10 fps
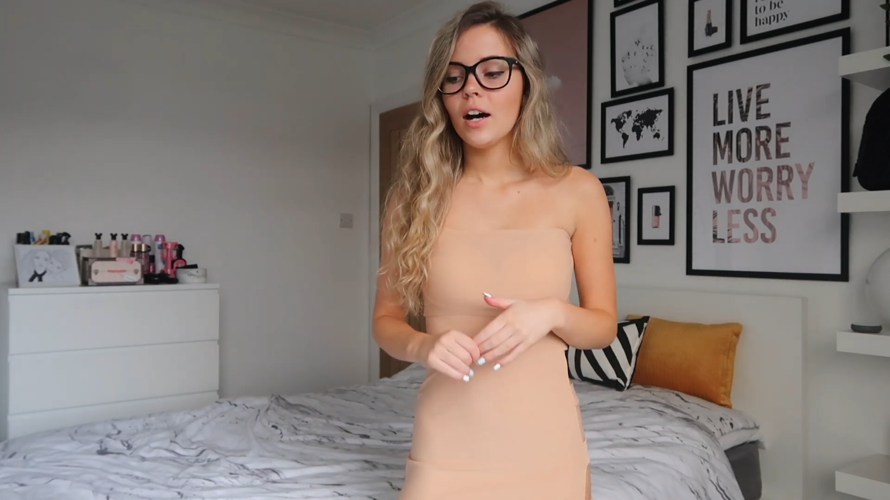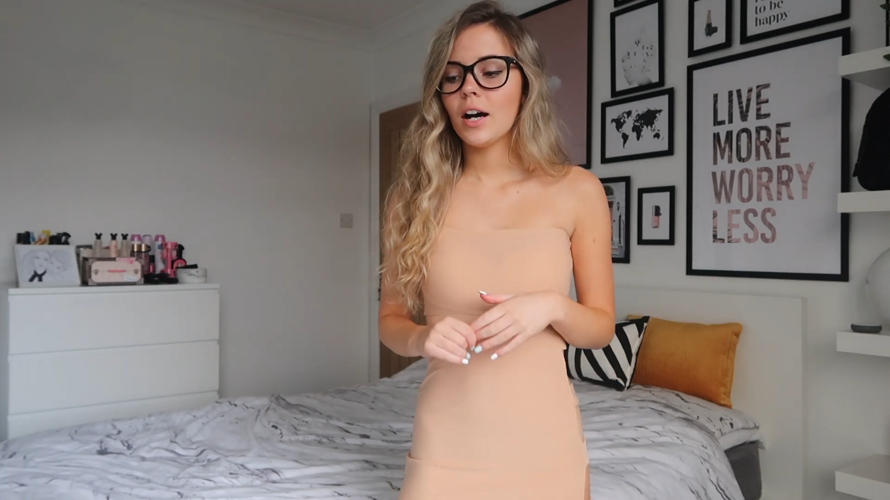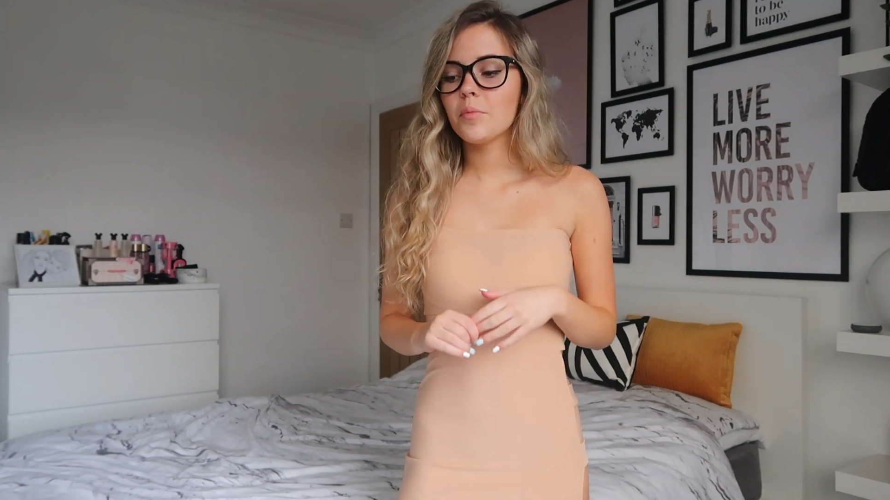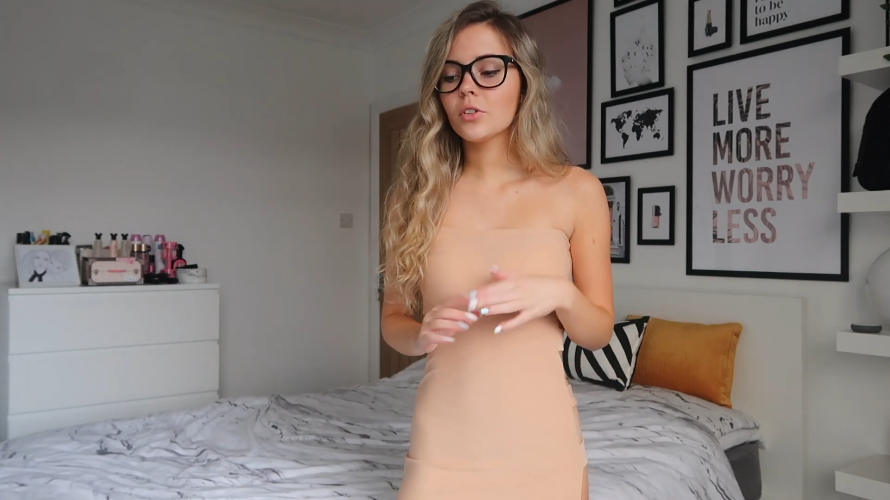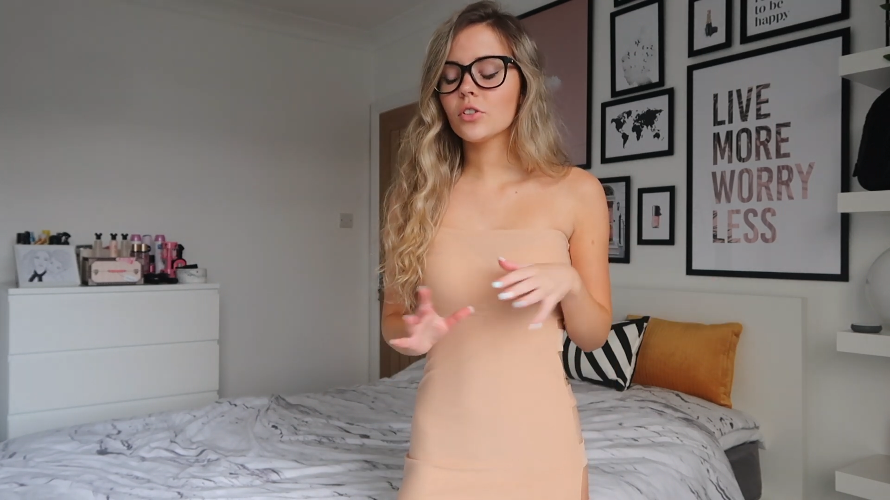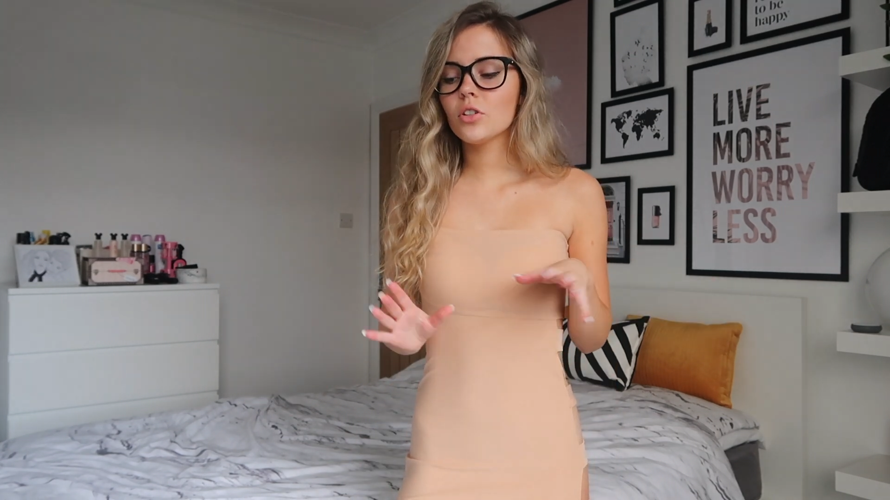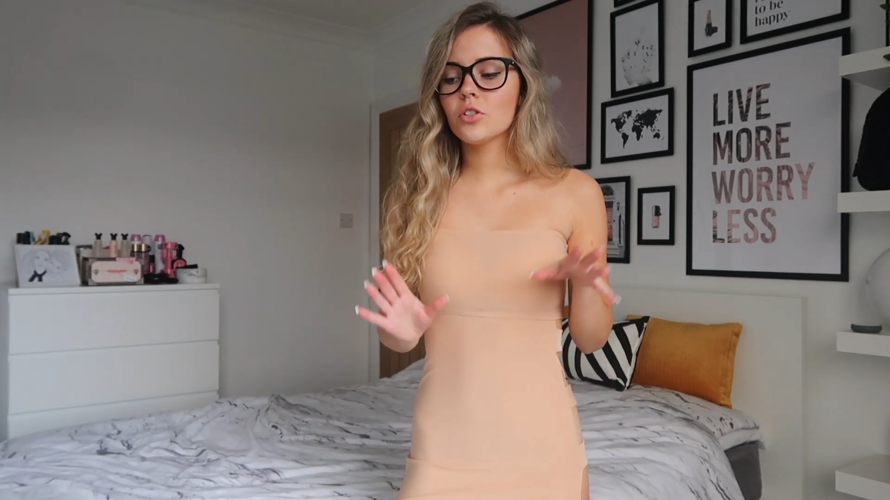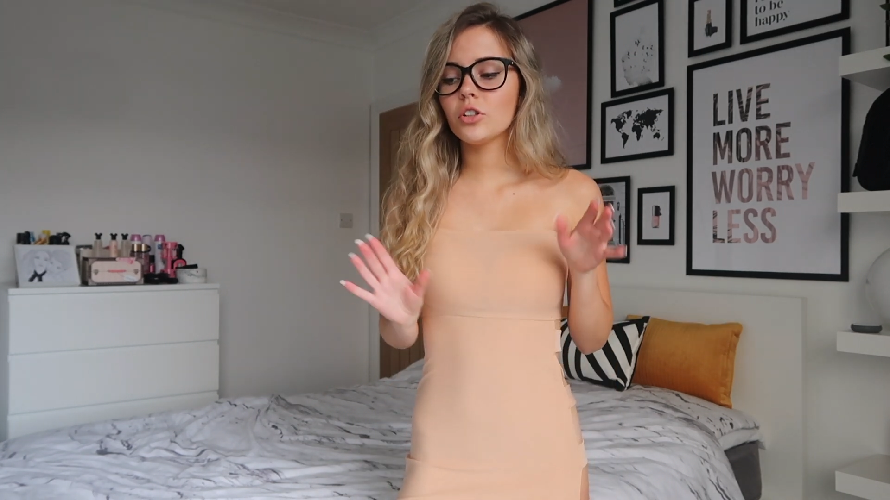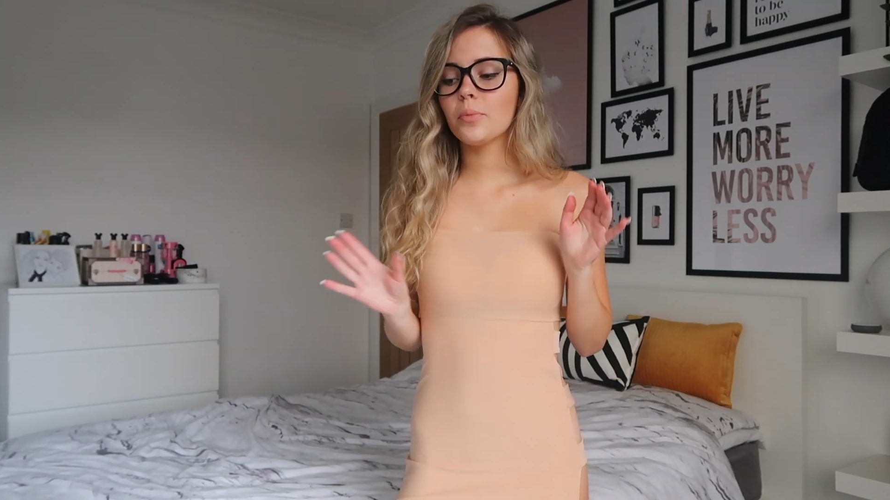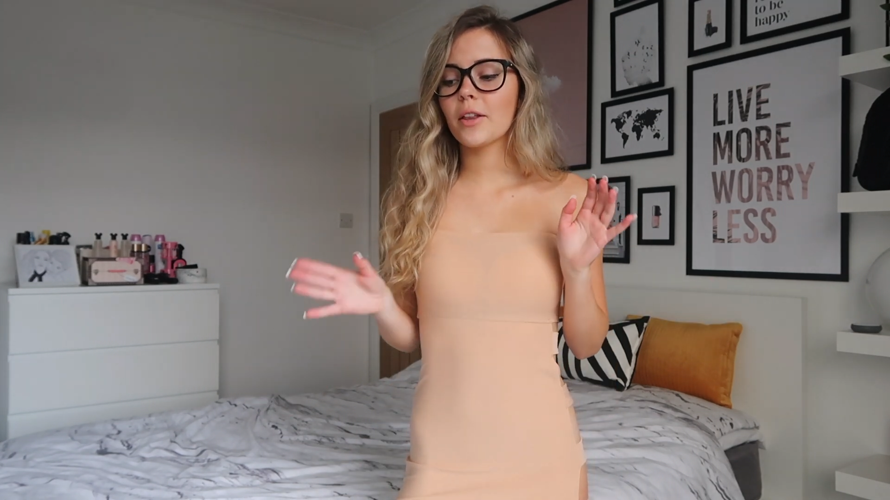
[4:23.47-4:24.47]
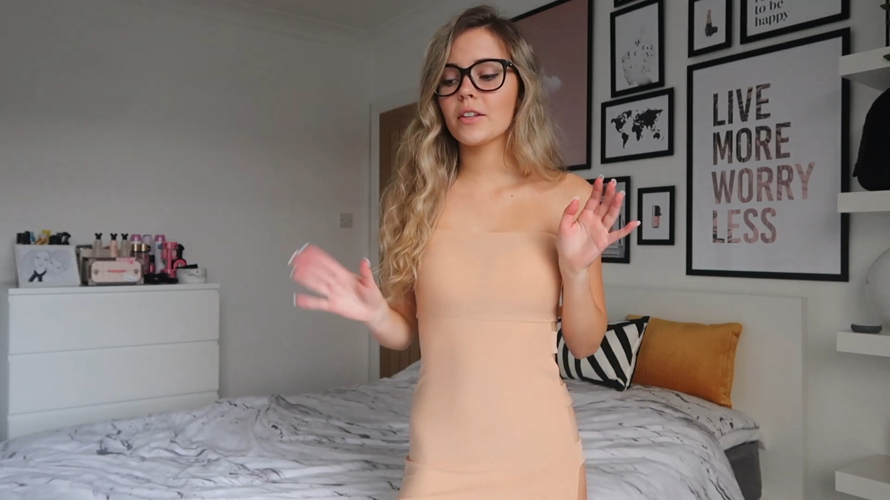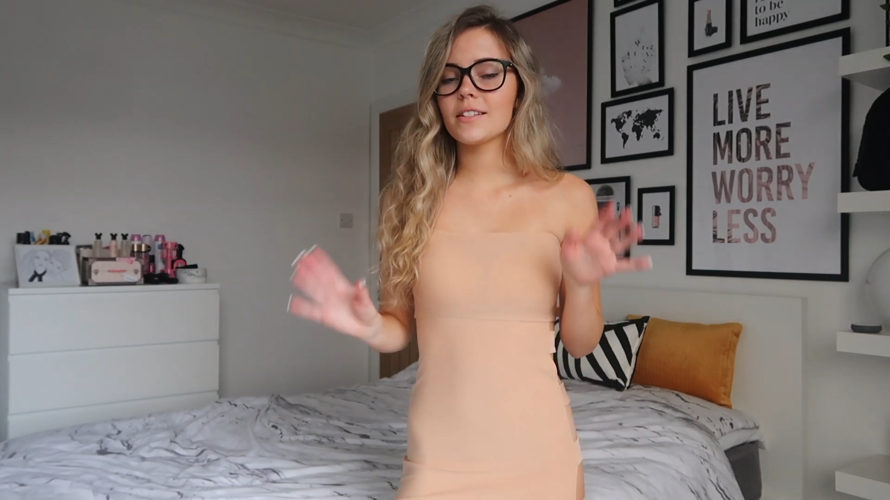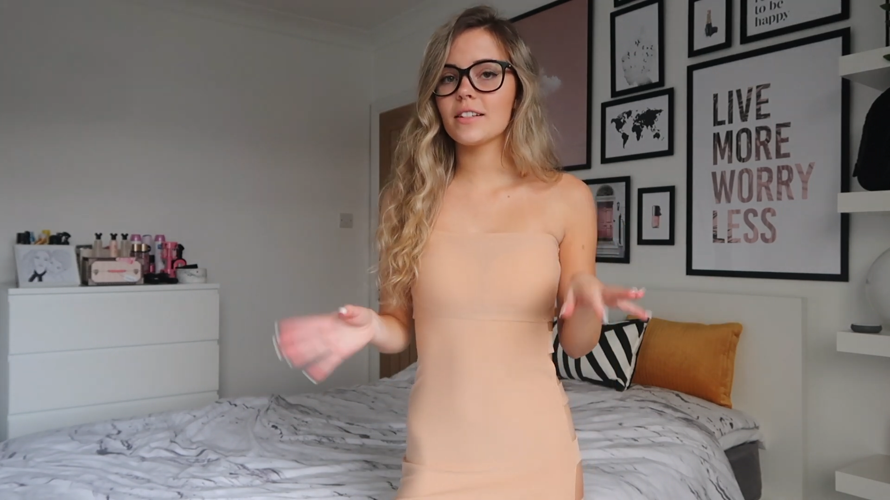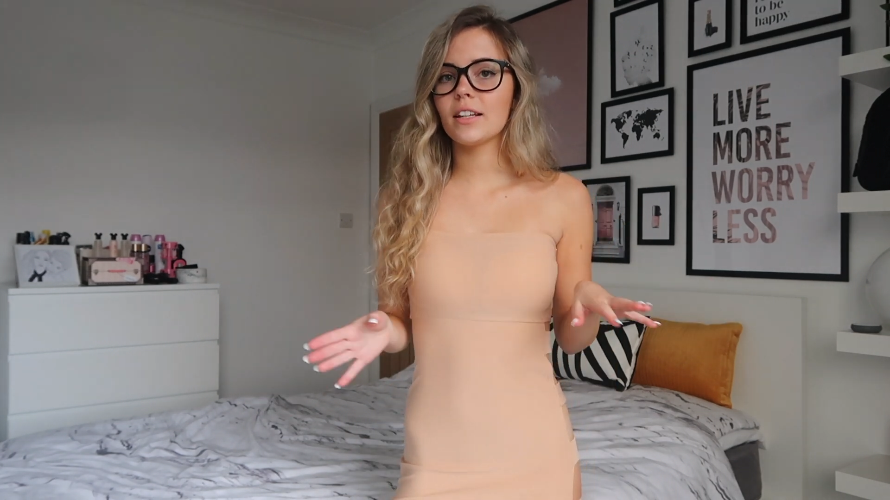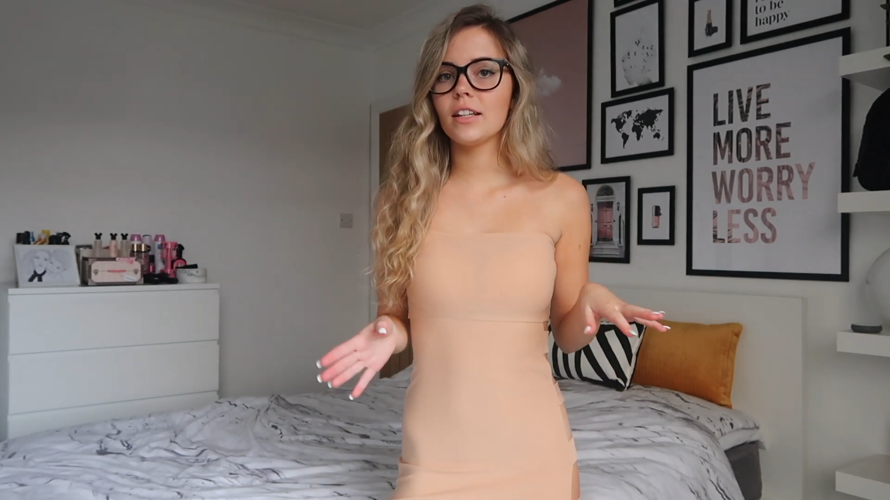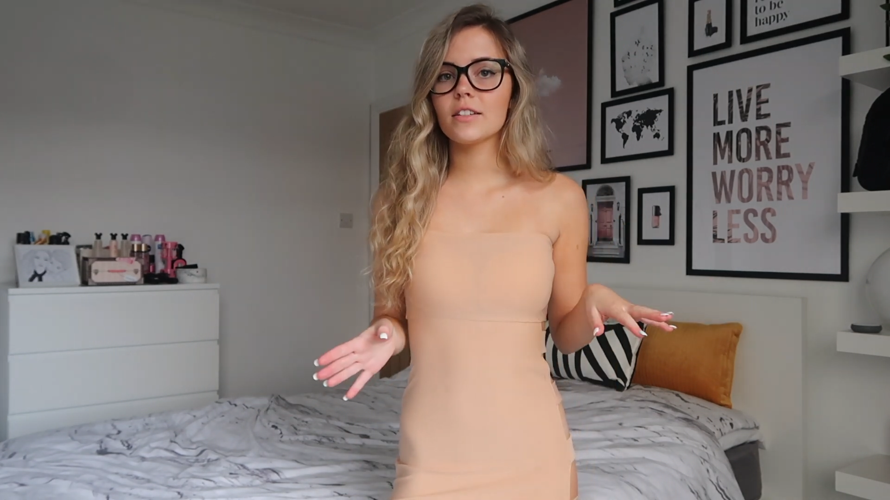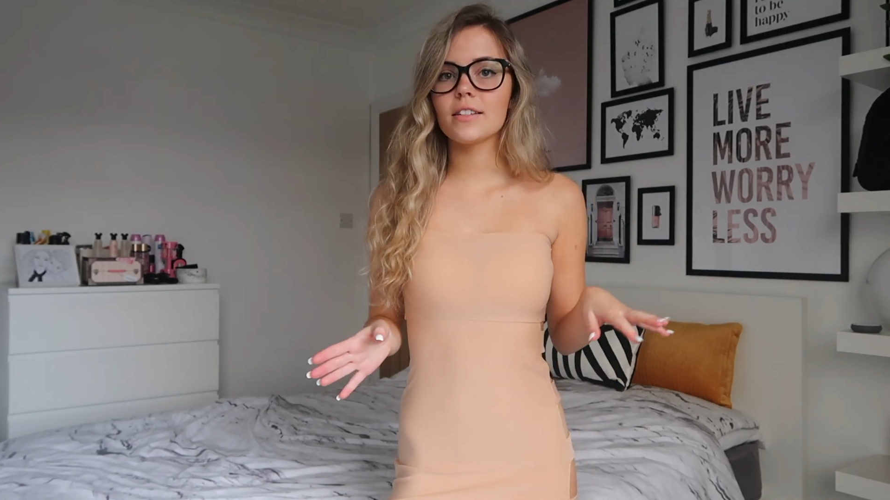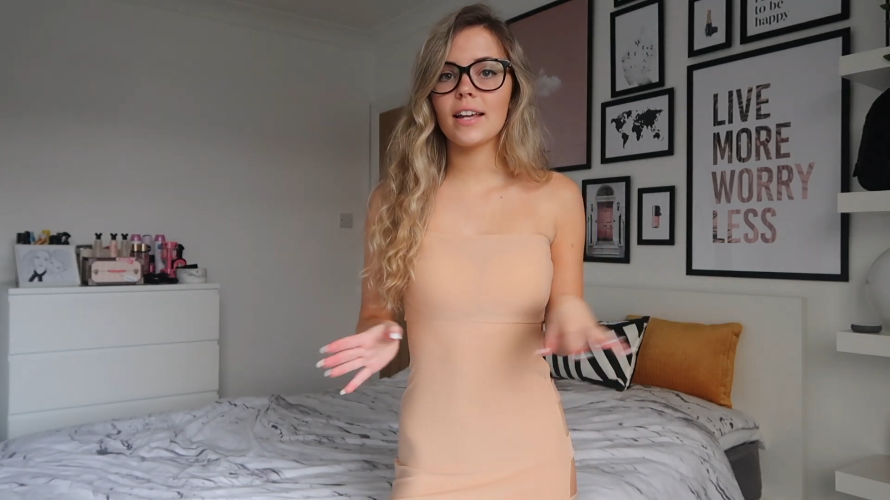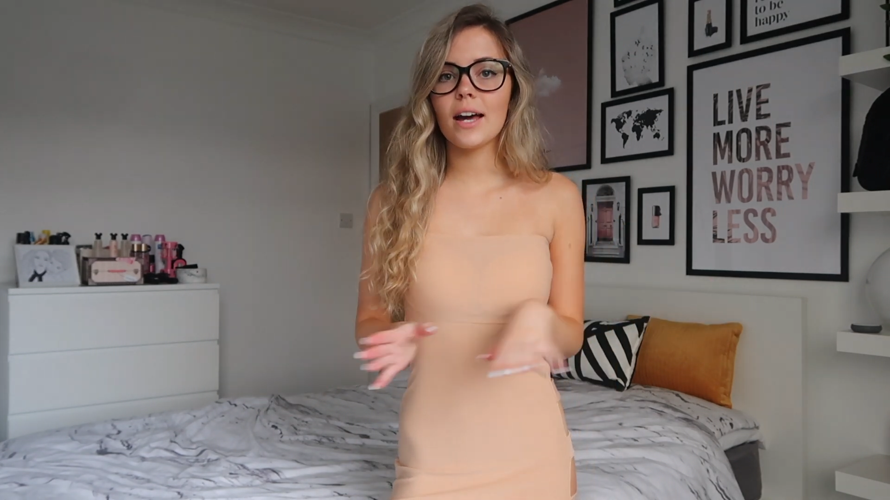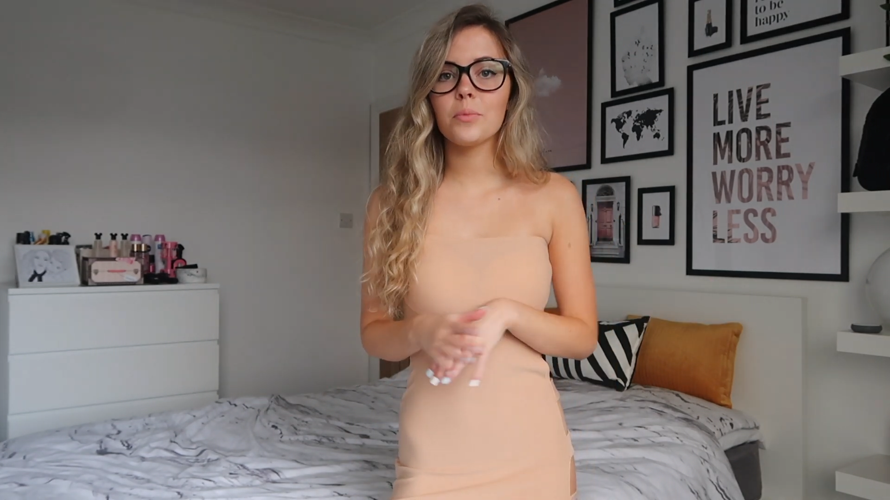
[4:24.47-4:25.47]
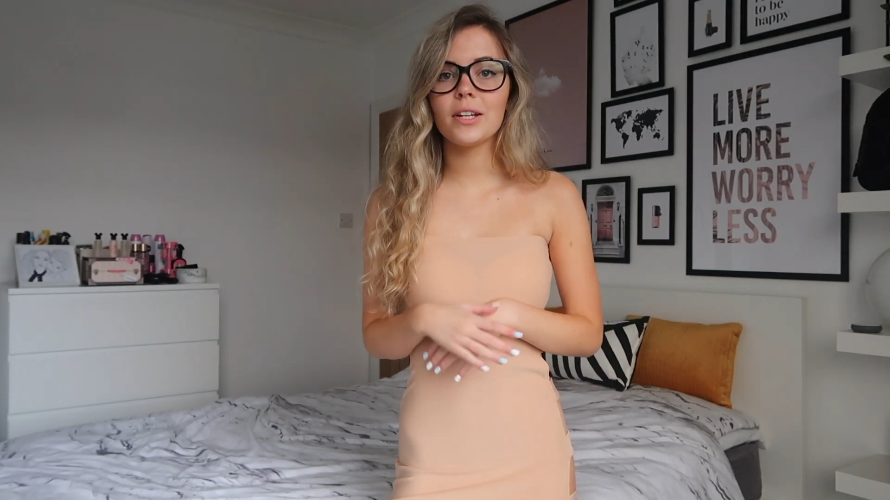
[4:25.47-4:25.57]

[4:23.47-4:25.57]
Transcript: I'm not too sure about the stickiness again,